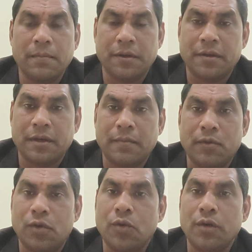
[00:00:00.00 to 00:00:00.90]
personal
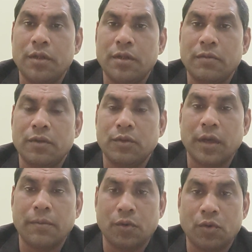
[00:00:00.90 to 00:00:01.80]
motto is
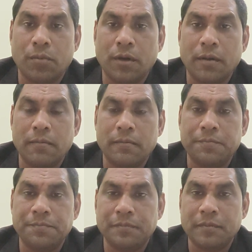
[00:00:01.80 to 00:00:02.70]
Vasudhaiva
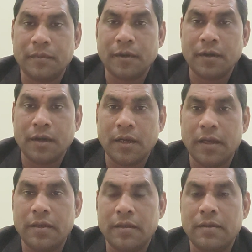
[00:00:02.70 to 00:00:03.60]
Kutumbakam,
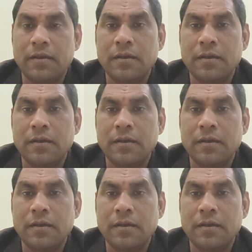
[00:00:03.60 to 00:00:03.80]
and